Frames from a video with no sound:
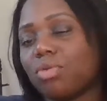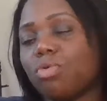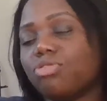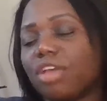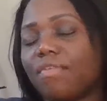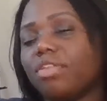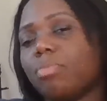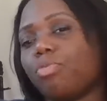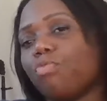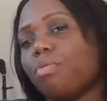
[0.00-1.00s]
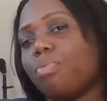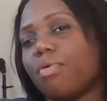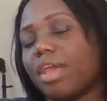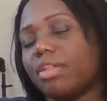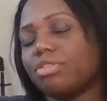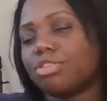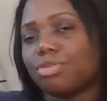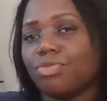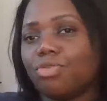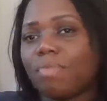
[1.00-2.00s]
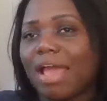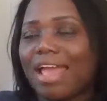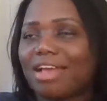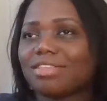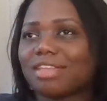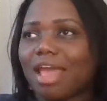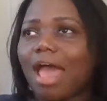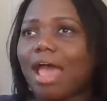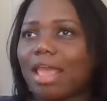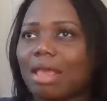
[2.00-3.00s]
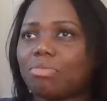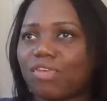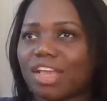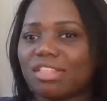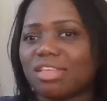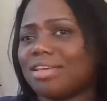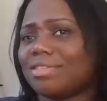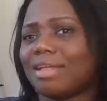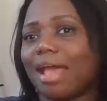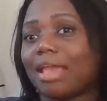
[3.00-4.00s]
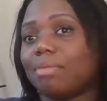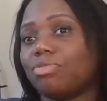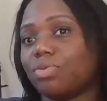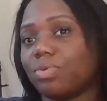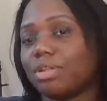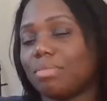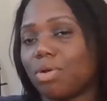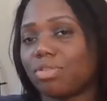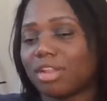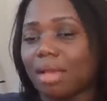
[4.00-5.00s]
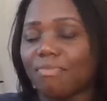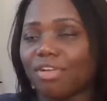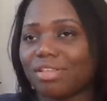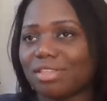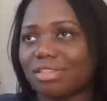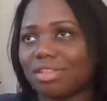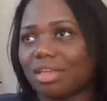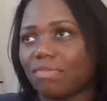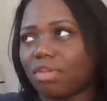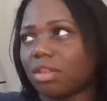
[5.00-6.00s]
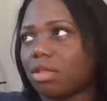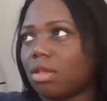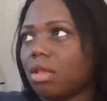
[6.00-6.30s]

and will definitely prove a point to my ex that I am crazy and that I am doing the most and I'm very sensitive and